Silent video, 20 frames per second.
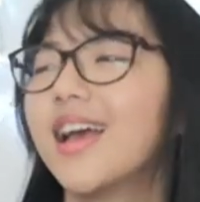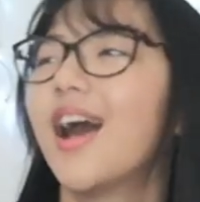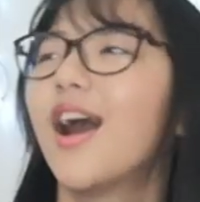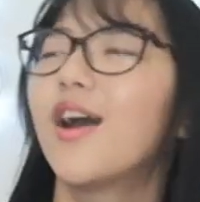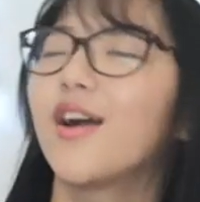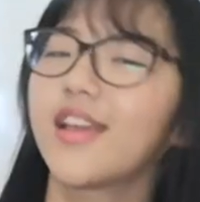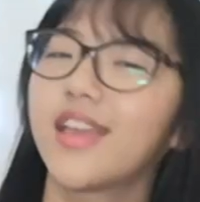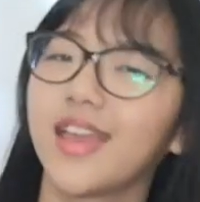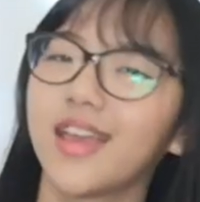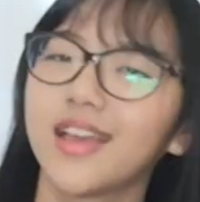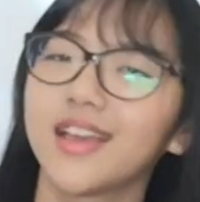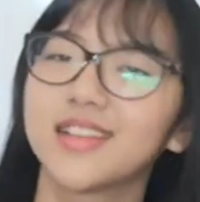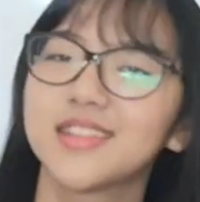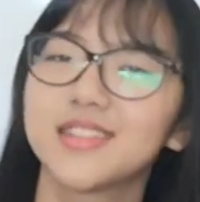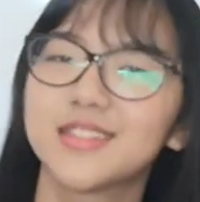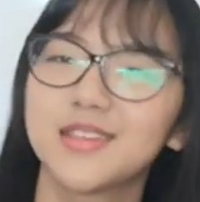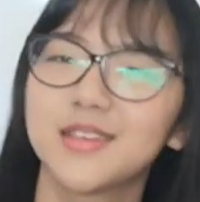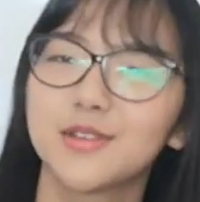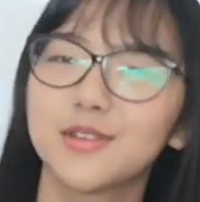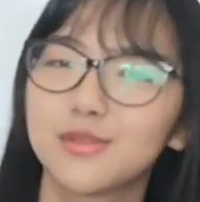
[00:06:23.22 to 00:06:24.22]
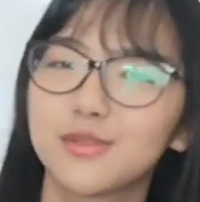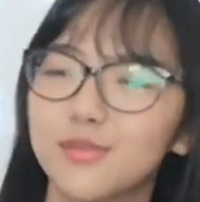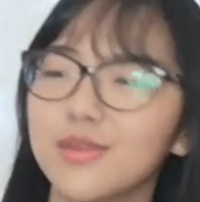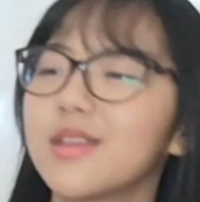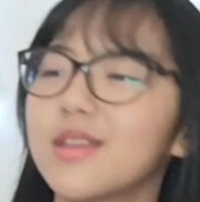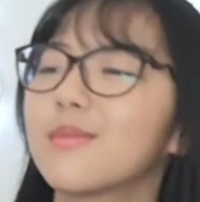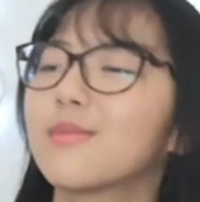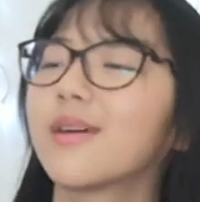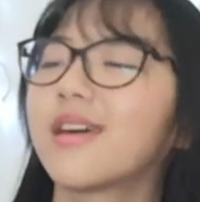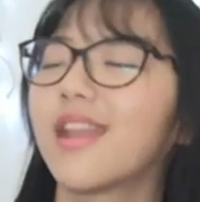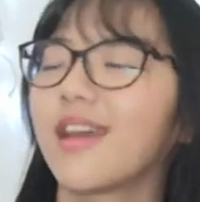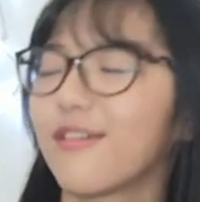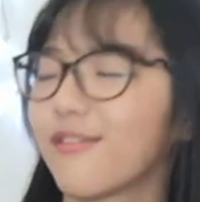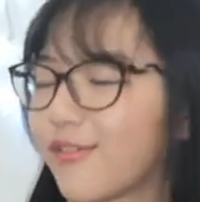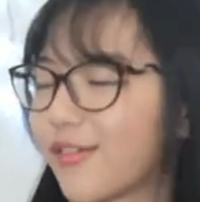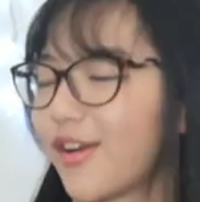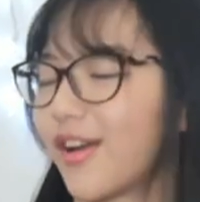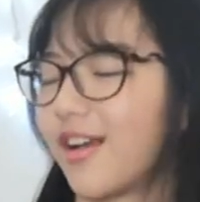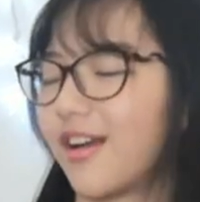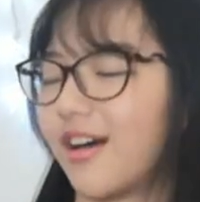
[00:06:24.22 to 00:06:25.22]
okay, excuse me, but I
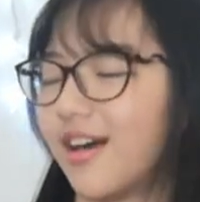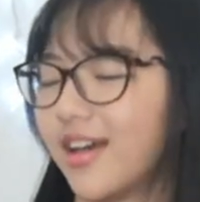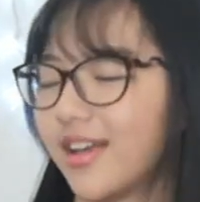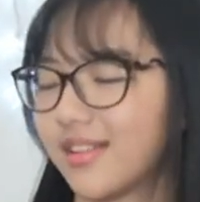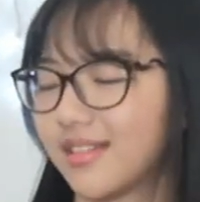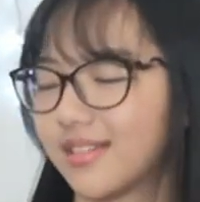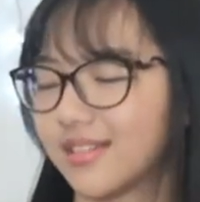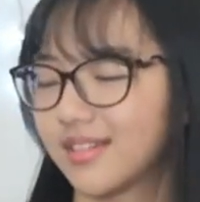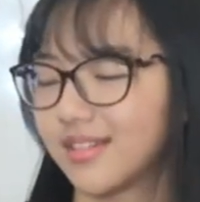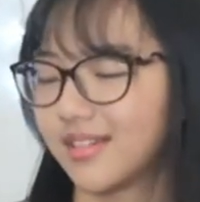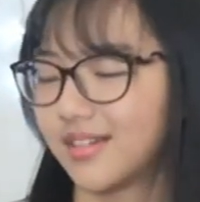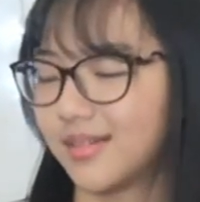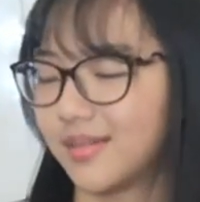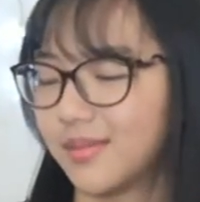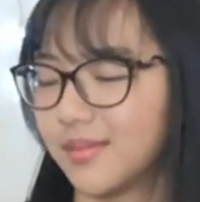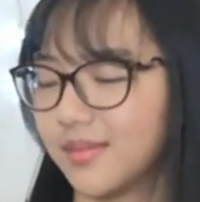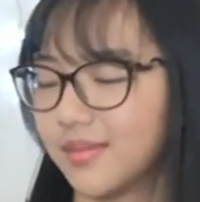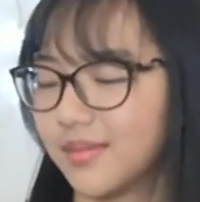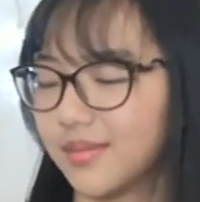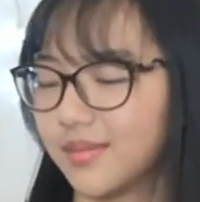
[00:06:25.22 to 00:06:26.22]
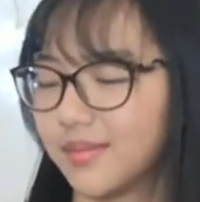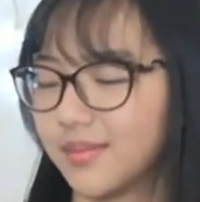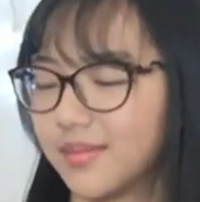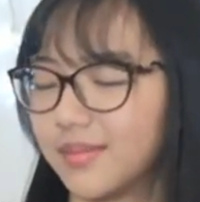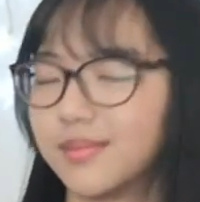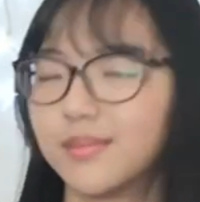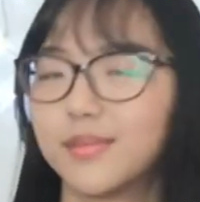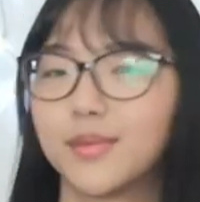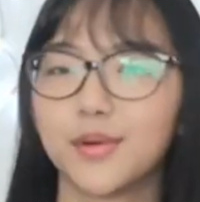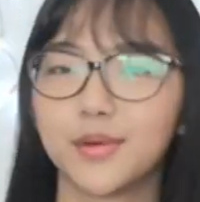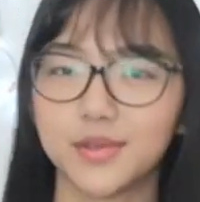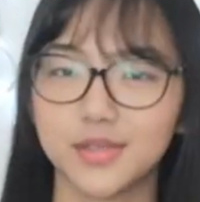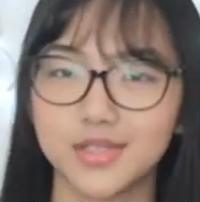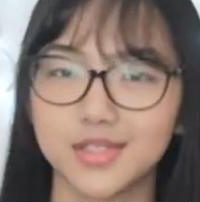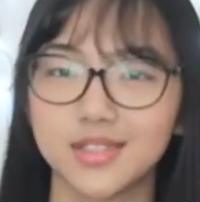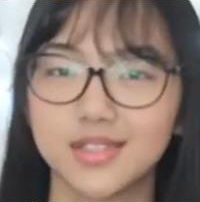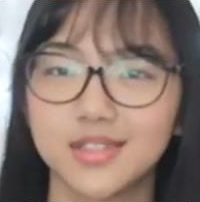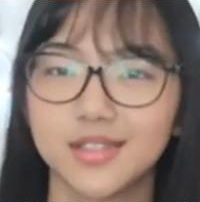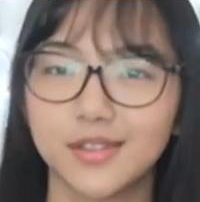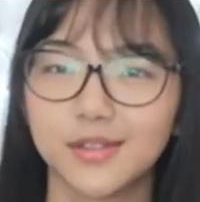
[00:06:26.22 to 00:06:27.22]
forgot
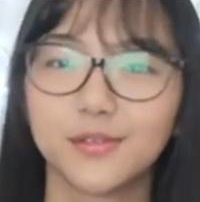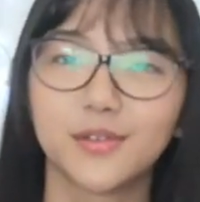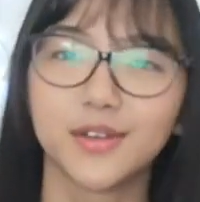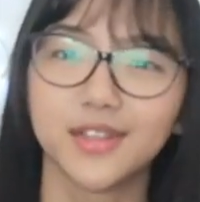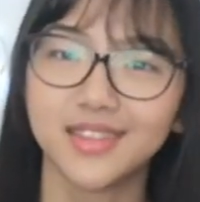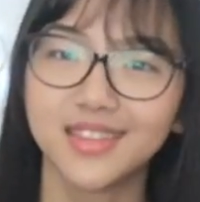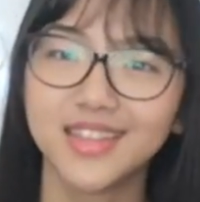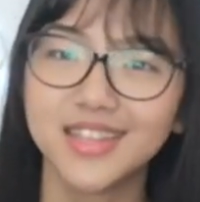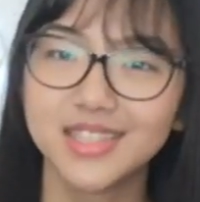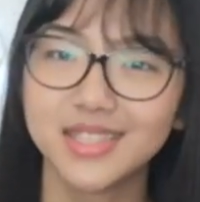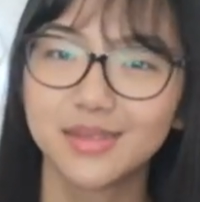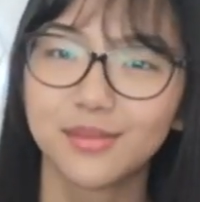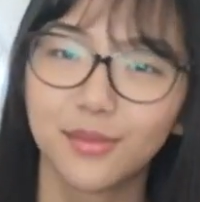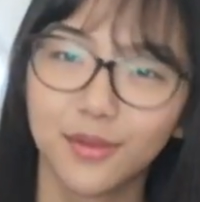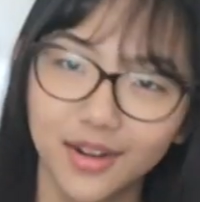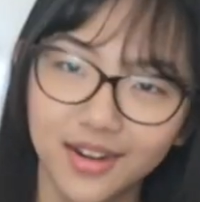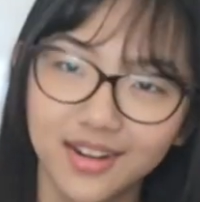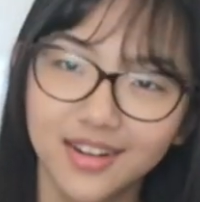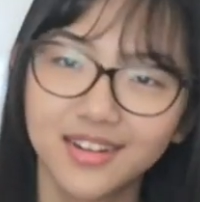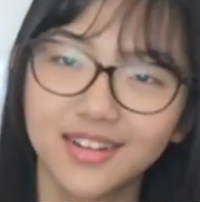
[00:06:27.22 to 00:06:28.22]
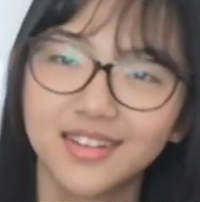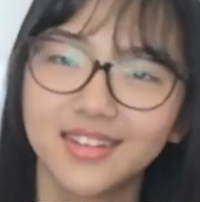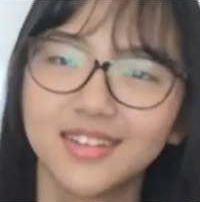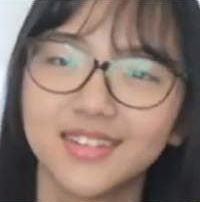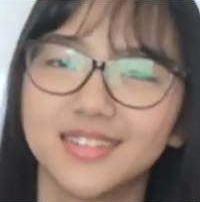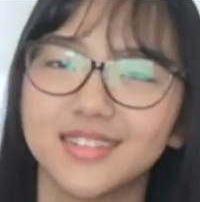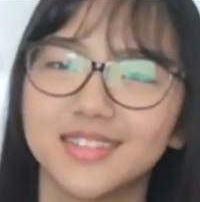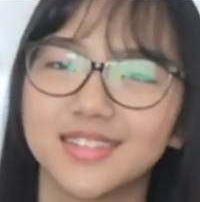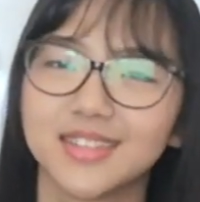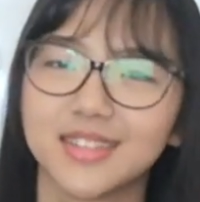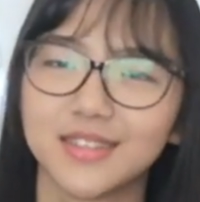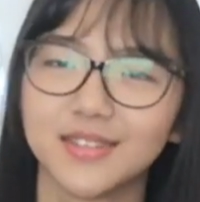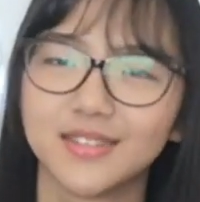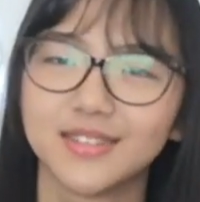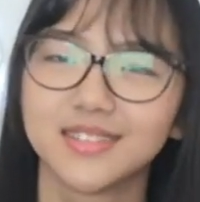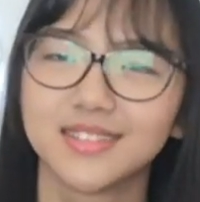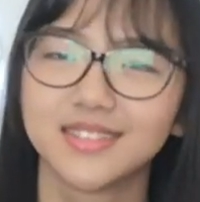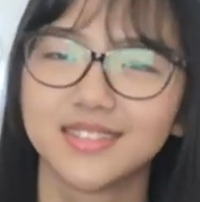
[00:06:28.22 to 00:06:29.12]
most of what these were. So,